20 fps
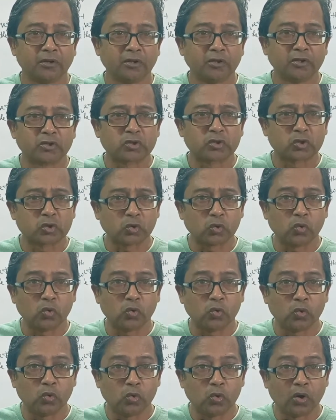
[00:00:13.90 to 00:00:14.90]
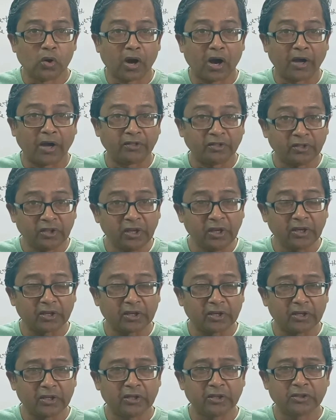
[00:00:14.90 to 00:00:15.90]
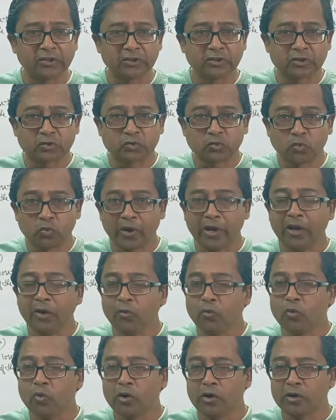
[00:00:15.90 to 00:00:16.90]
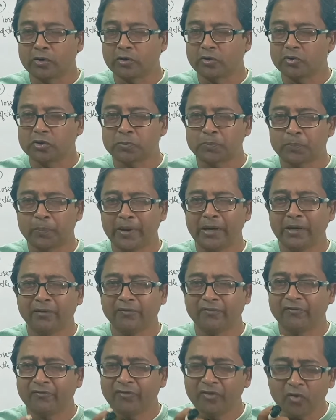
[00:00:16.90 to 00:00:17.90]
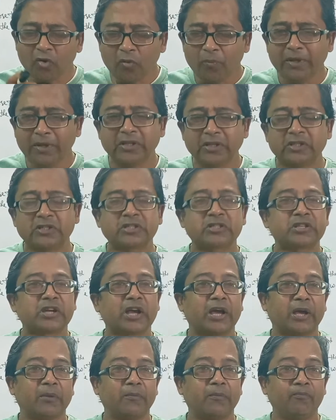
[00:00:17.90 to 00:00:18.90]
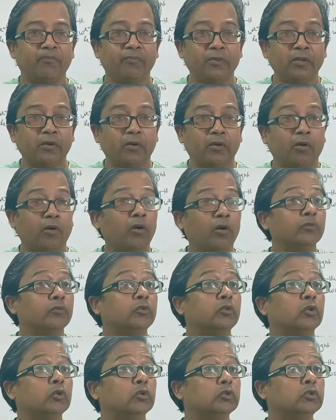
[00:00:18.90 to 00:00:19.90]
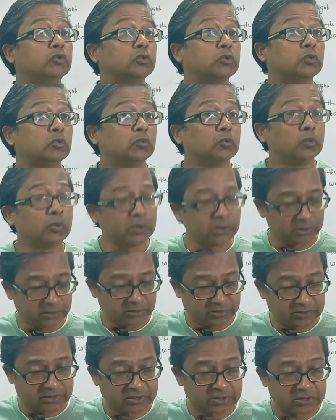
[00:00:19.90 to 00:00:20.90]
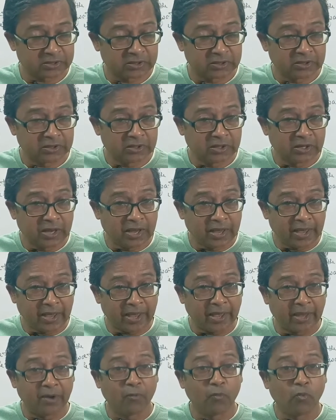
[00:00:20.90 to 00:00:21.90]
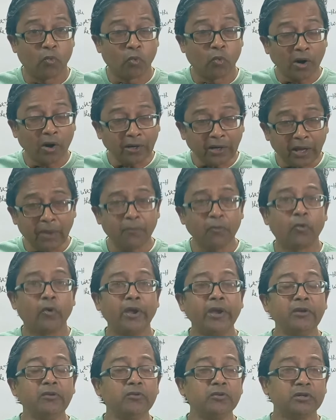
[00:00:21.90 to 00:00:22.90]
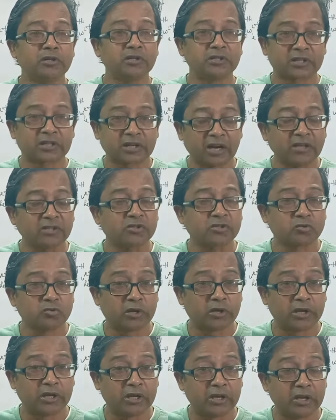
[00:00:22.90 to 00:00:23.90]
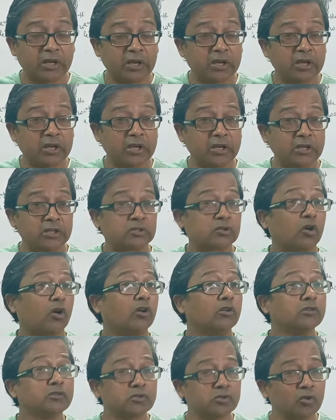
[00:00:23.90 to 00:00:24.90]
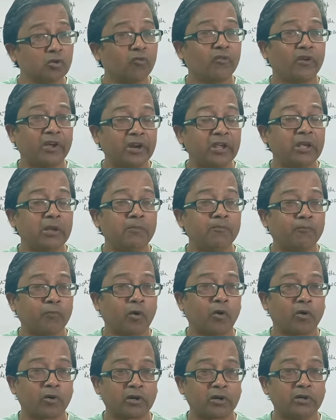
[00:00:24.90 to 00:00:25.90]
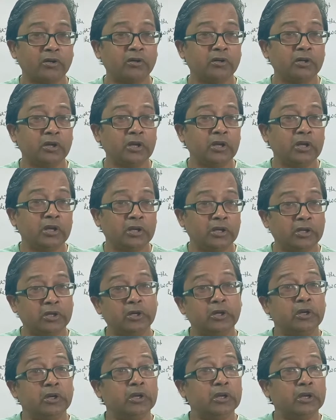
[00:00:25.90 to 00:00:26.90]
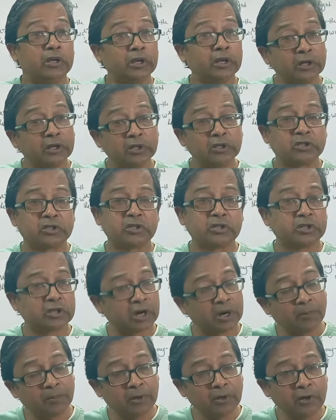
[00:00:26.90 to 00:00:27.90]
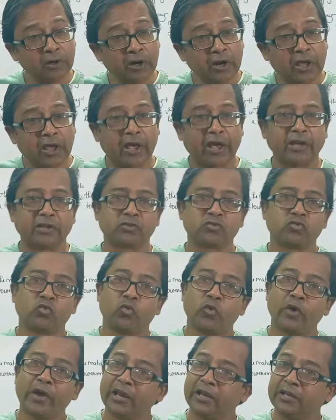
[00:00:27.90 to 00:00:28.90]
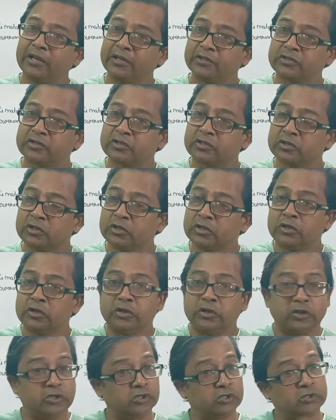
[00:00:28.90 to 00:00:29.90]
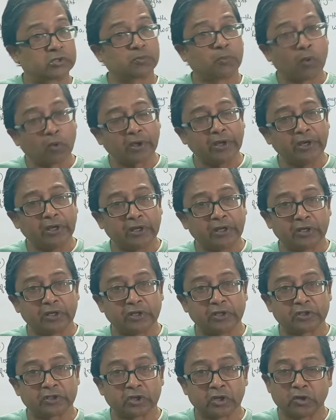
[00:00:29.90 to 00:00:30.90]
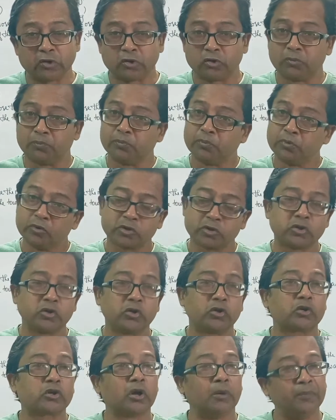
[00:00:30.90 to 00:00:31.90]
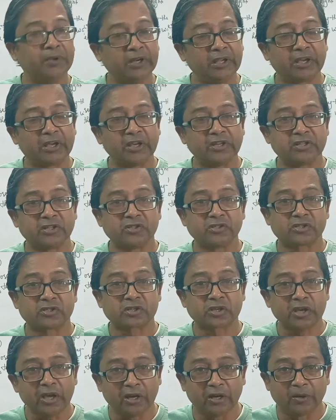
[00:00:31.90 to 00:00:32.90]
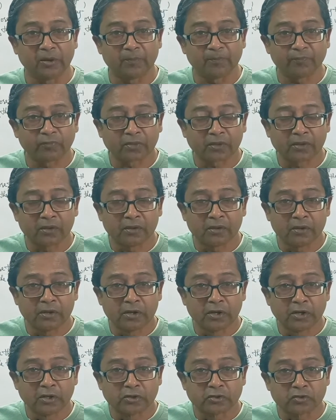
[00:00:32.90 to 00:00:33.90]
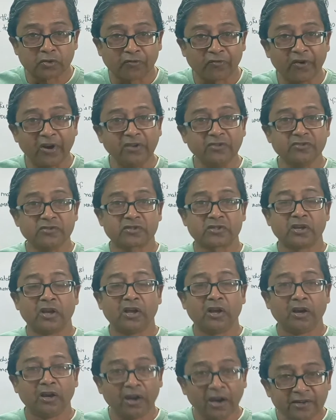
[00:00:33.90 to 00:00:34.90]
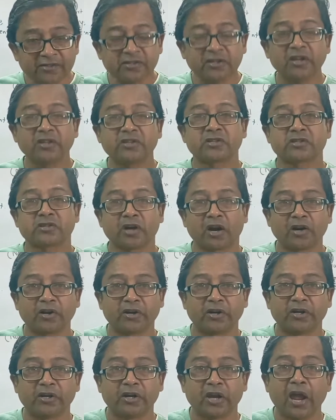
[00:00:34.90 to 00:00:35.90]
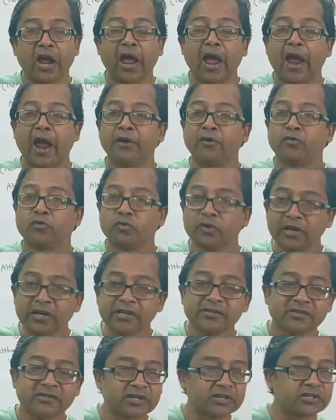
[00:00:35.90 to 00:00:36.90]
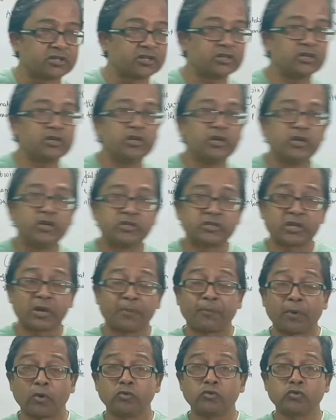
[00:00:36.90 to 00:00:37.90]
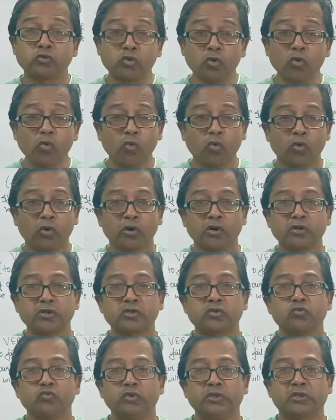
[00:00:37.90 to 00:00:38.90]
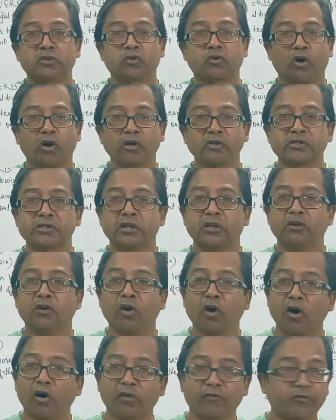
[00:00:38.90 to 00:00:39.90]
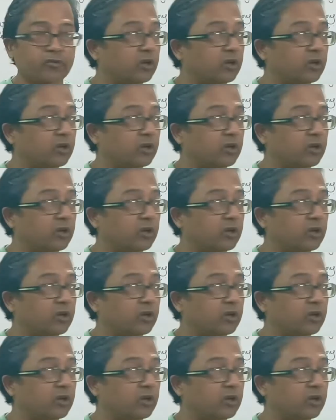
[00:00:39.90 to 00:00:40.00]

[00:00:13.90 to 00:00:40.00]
So I think it is well worth to spend a few minutes time on those words. And what I am going to discuss today is also very important in English grammar as well as in spoken English to boost your communication skill. So friends, let's get started, and today's session is about two words which cause a lot of